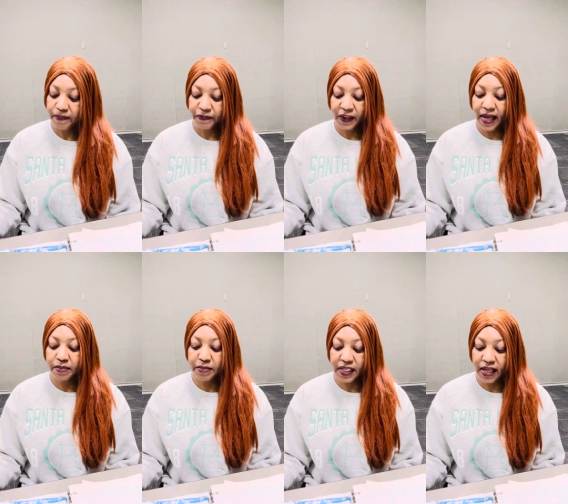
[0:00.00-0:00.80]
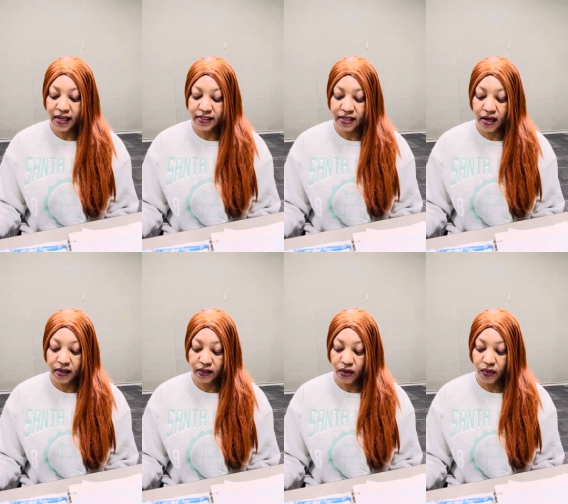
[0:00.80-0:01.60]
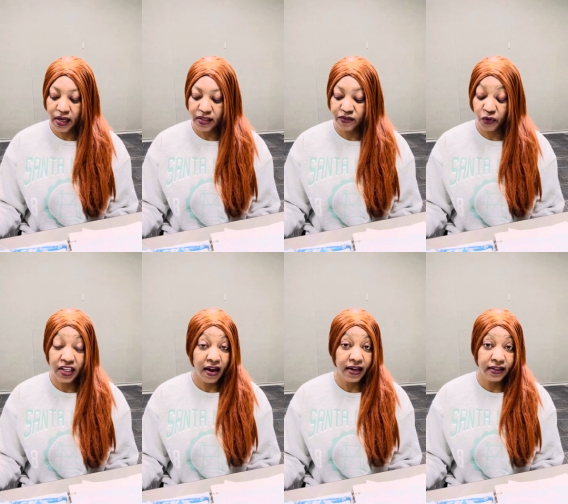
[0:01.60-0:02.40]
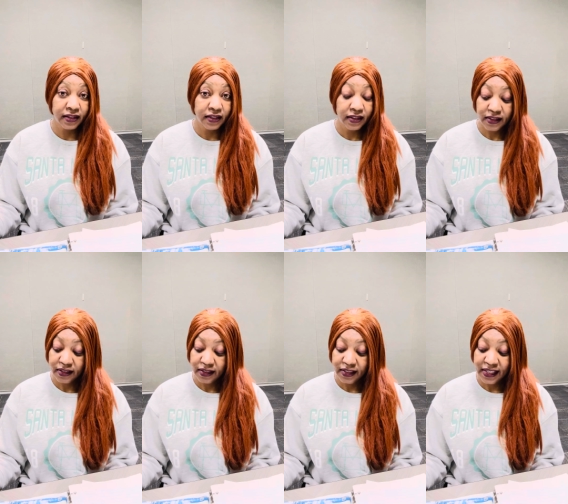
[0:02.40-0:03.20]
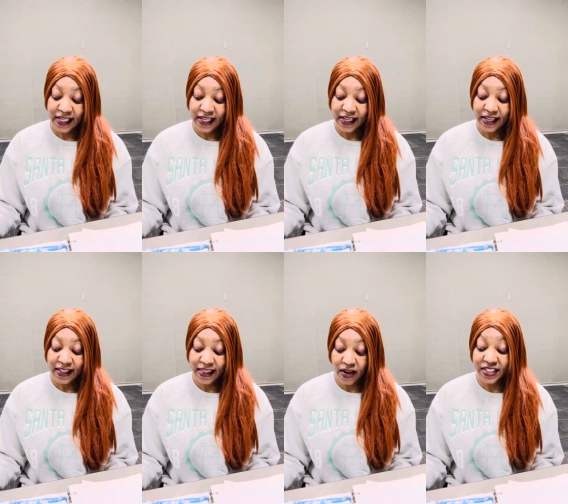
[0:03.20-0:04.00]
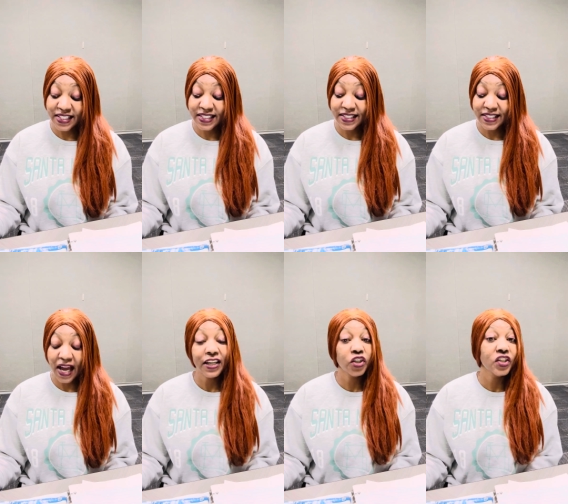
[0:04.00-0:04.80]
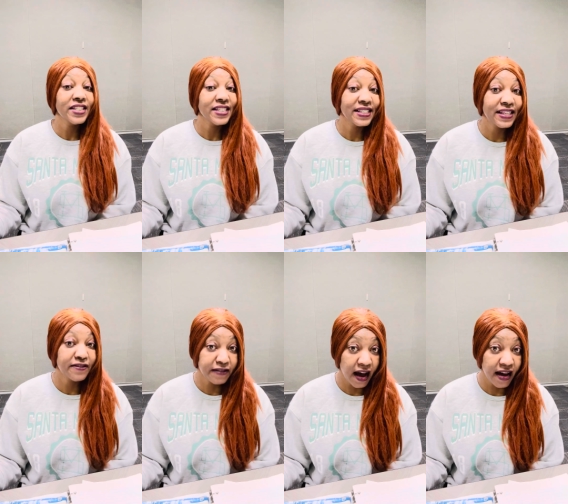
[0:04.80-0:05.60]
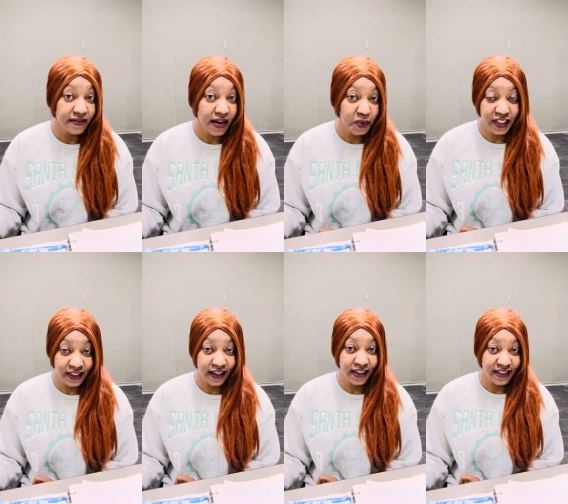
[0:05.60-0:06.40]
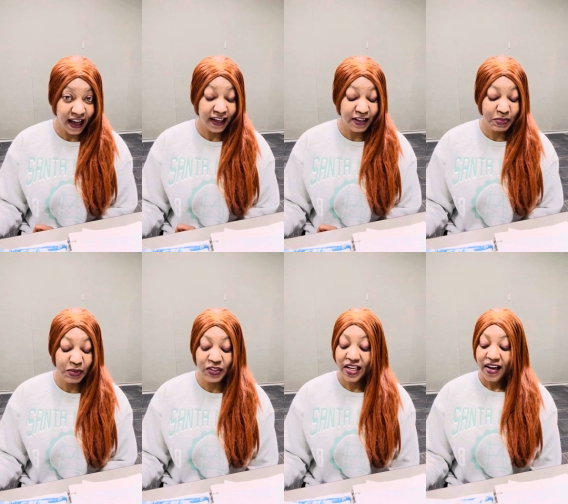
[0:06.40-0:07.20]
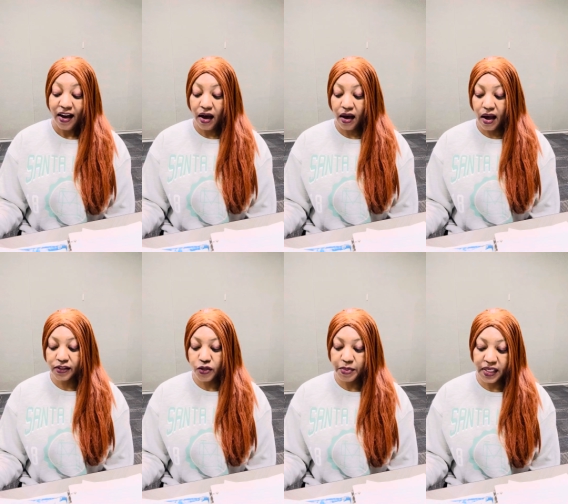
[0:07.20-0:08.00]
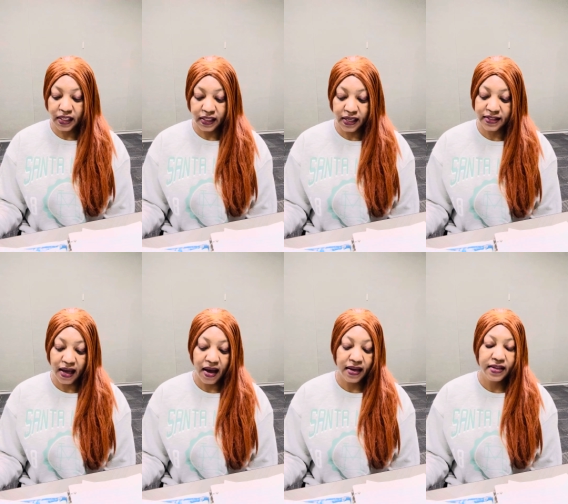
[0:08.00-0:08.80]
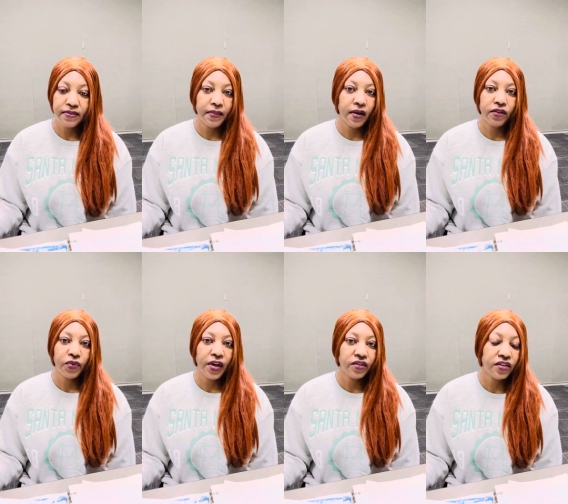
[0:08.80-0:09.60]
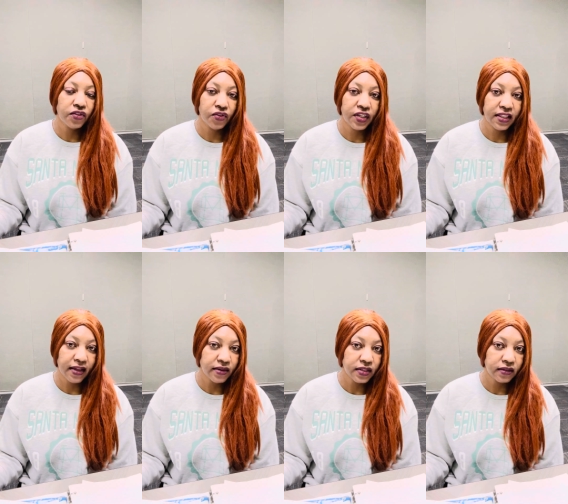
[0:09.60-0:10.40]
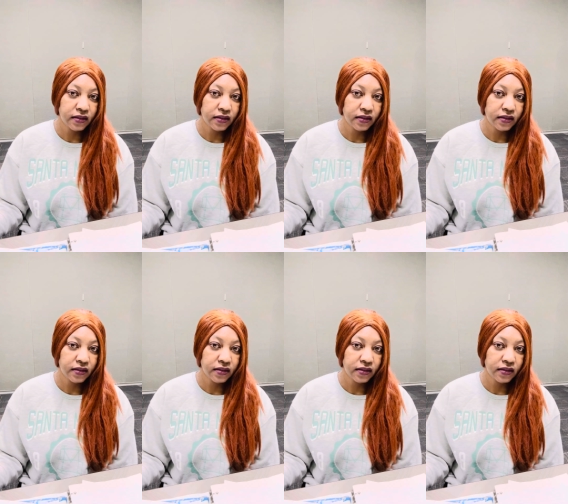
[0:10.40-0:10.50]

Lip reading: can be as low as 49,965. I wanted to get exact numbers. To being as high as 330,000.